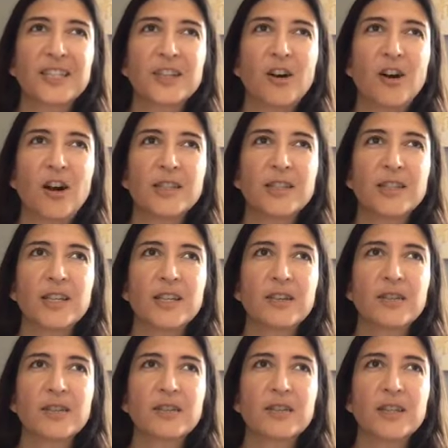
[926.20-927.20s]

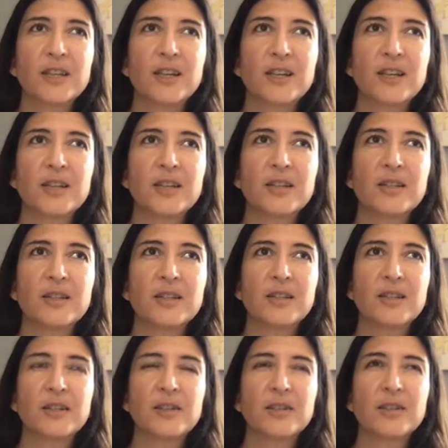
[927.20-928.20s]
causing the
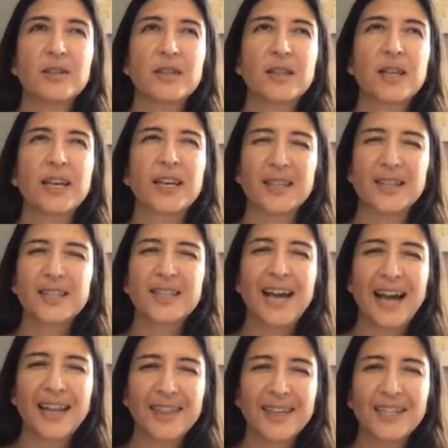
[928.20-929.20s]
like the
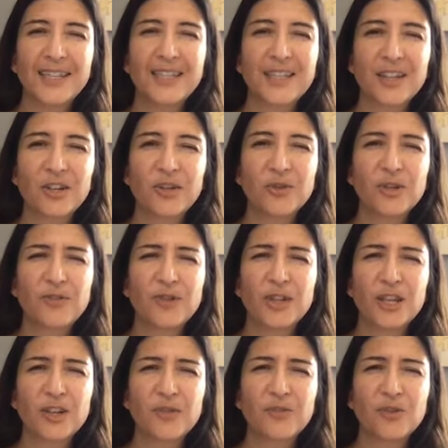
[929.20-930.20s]
sadness and the grief and
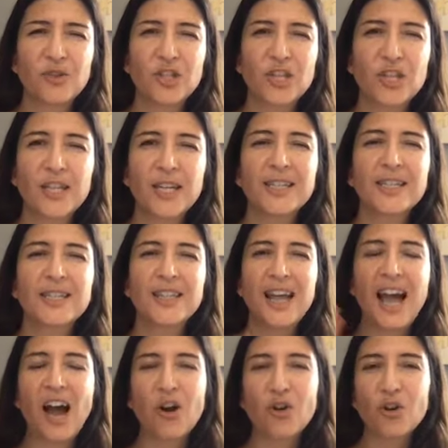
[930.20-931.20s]
the confusion is
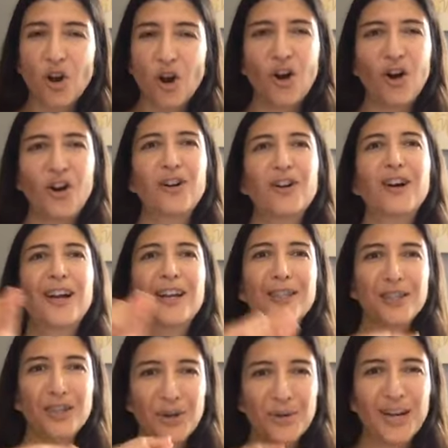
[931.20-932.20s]
alcohol
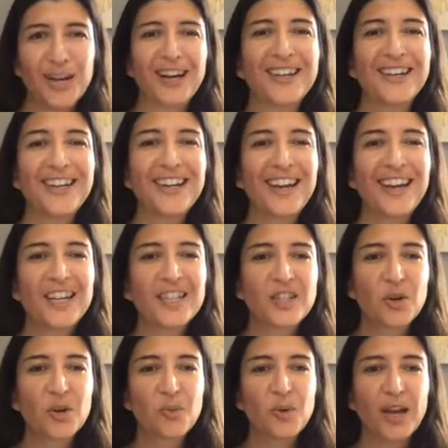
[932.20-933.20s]
and yoga. And
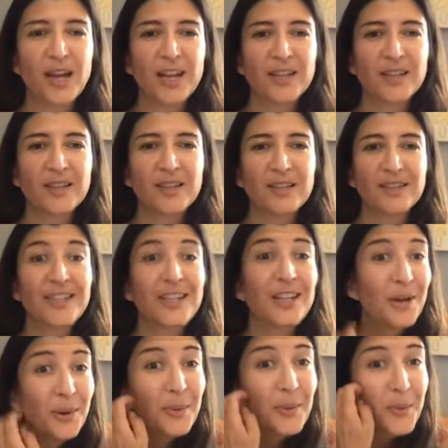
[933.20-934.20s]
so when, you
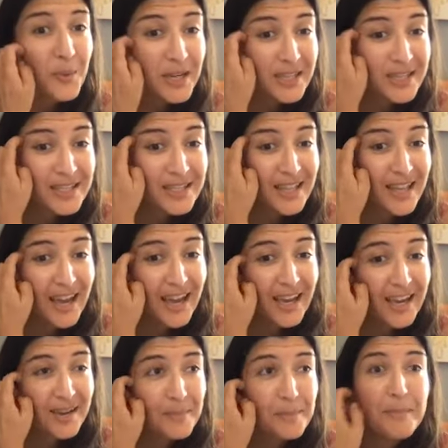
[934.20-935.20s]
know, when it's
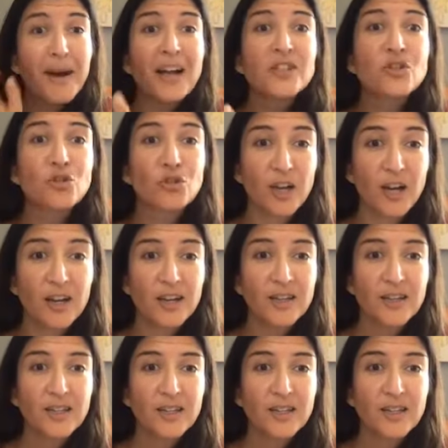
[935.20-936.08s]
like mantra